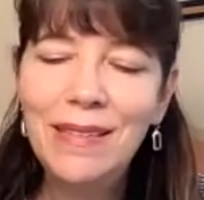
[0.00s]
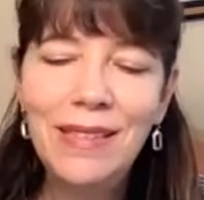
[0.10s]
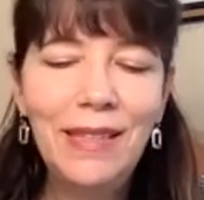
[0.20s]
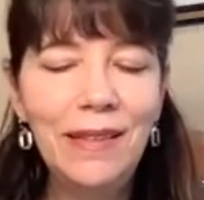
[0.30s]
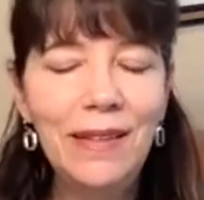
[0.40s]

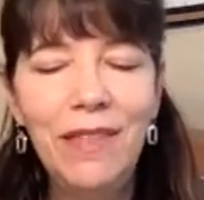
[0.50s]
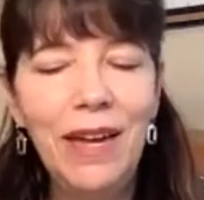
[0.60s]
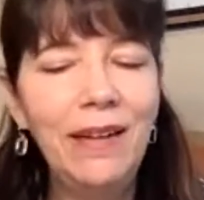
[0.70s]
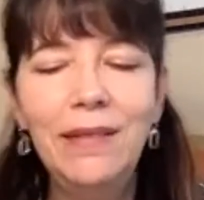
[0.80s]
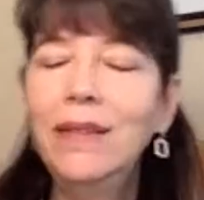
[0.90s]
Stinking love
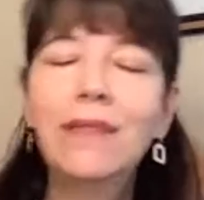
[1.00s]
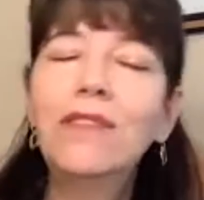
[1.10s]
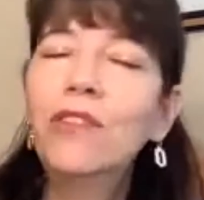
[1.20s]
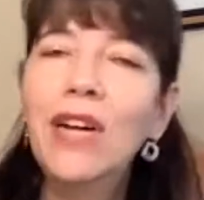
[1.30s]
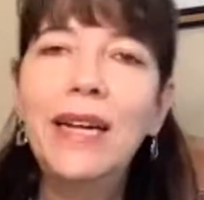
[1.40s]
that.
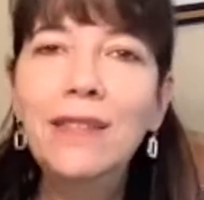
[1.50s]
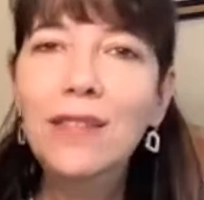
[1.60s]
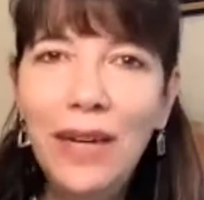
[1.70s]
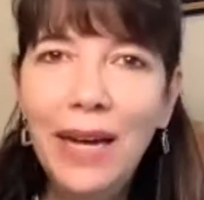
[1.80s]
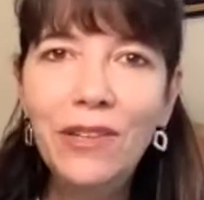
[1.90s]
Great.
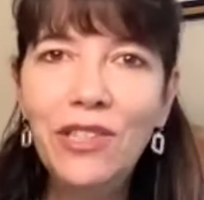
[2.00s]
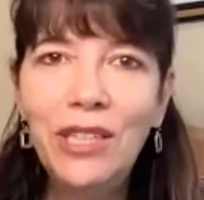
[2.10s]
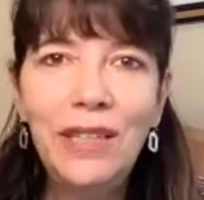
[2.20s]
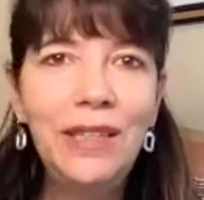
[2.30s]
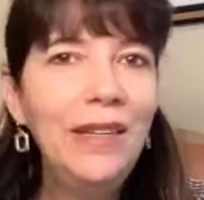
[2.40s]
Good
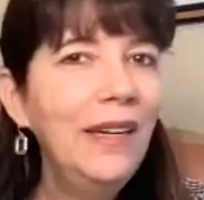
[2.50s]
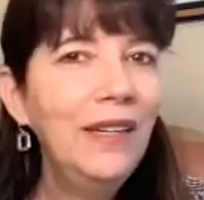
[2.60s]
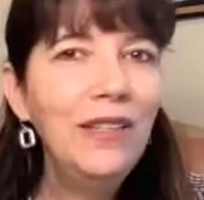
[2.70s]
energy,